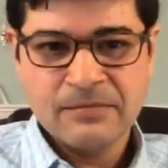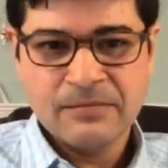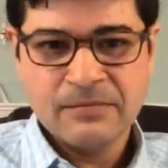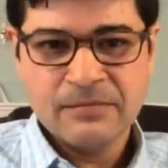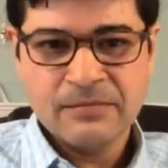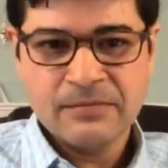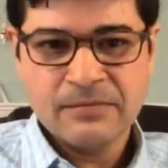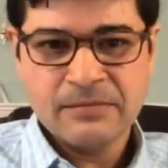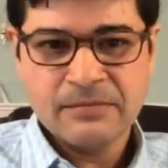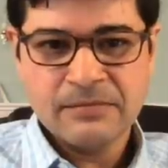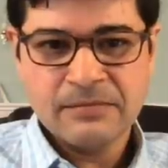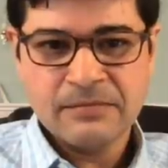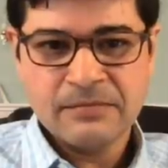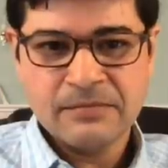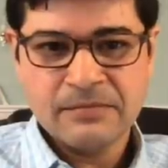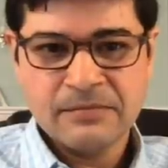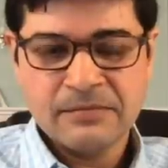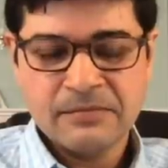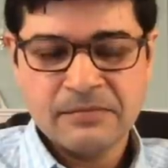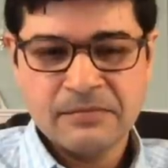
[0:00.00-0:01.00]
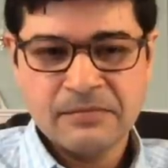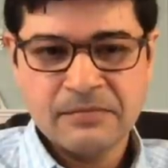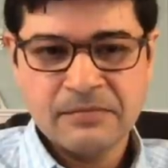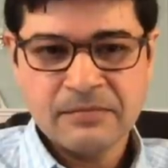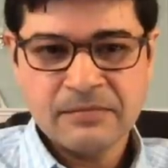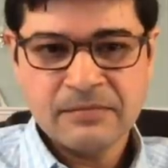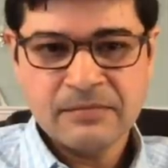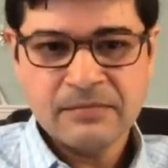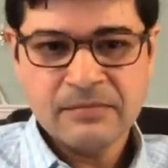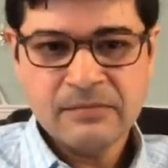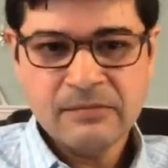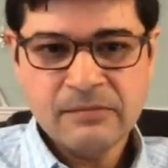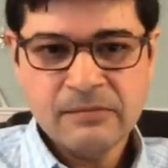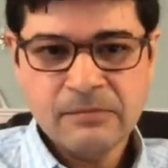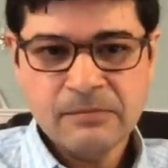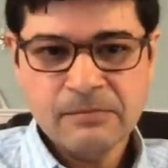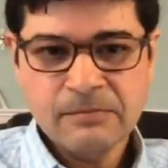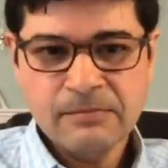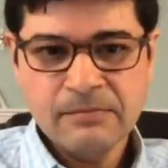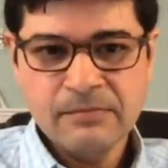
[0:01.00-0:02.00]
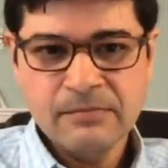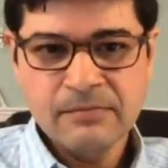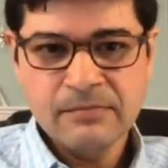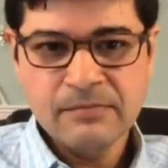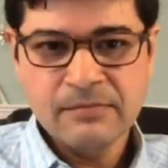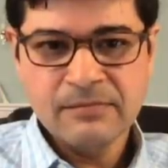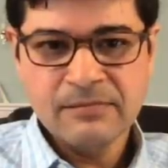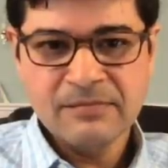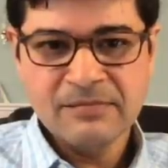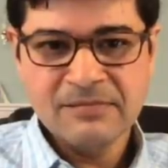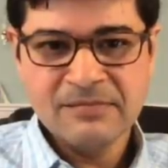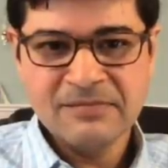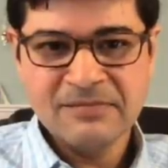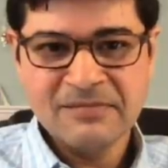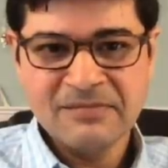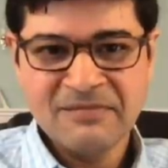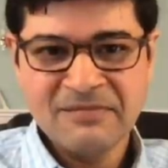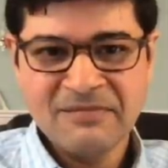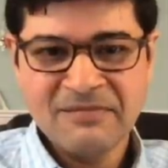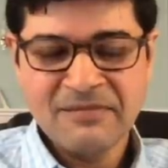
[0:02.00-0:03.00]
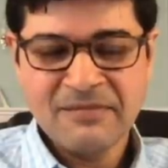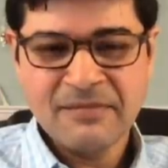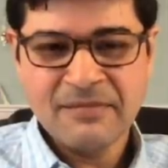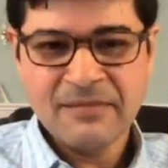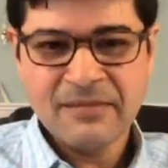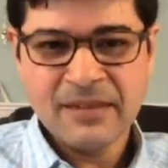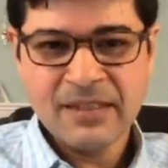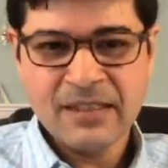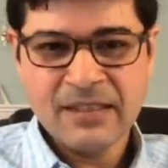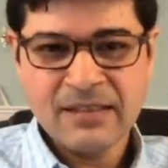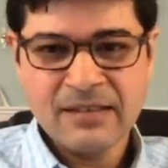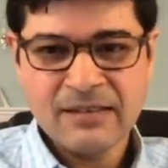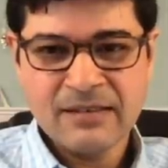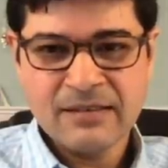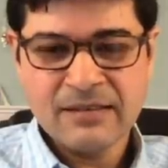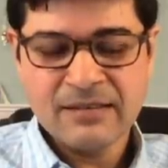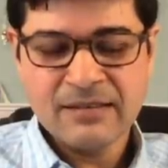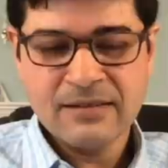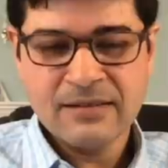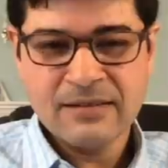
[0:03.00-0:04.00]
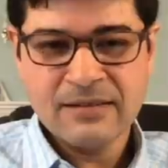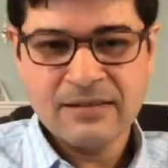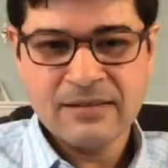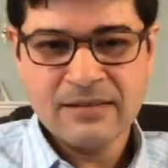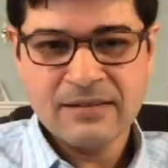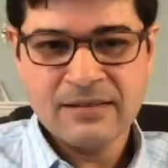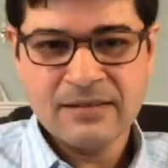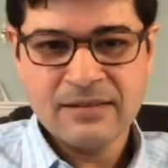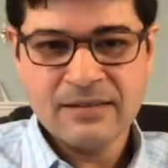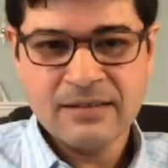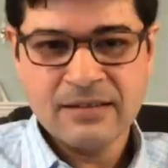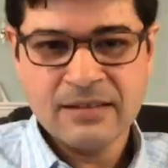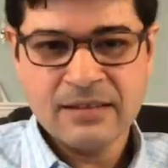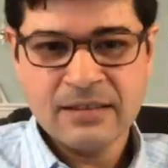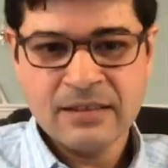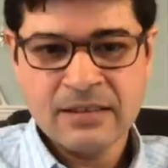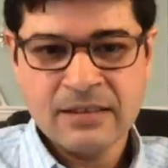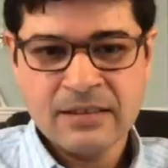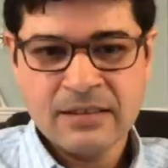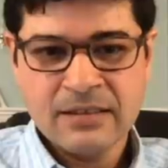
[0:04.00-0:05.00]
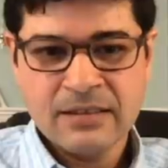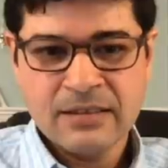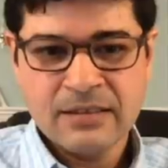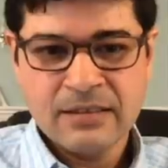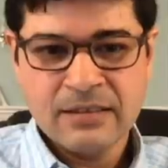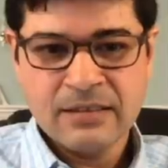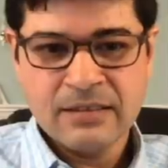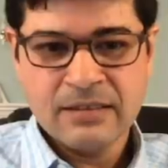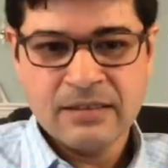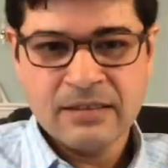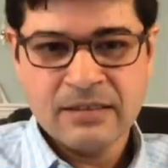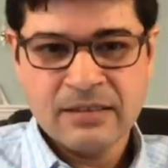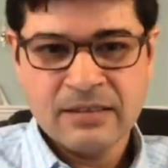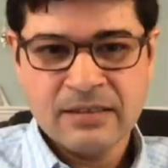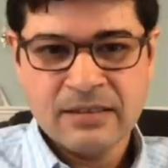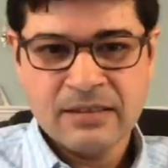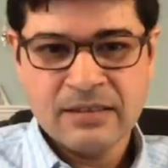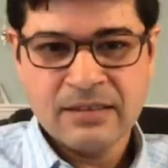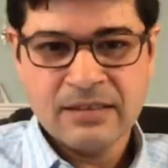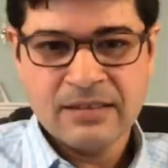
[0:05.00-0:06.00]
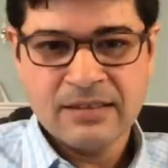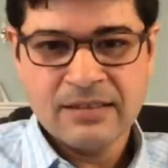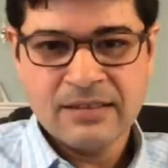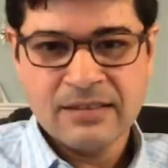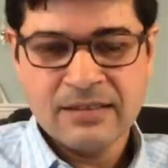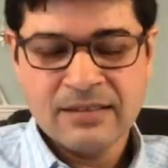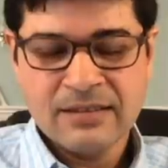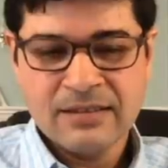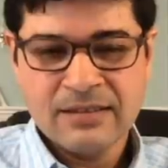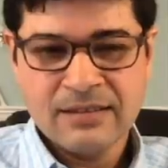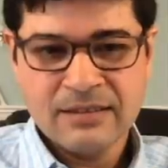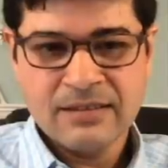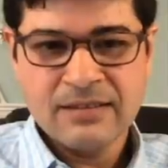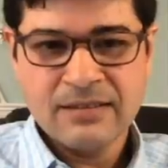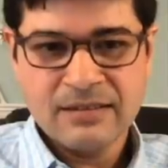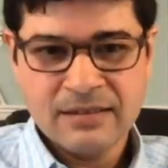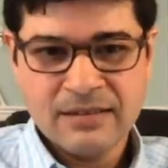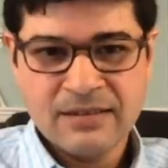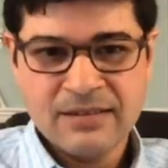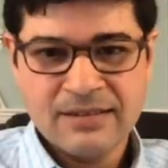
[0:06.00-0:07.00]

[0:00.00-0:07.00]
(silent)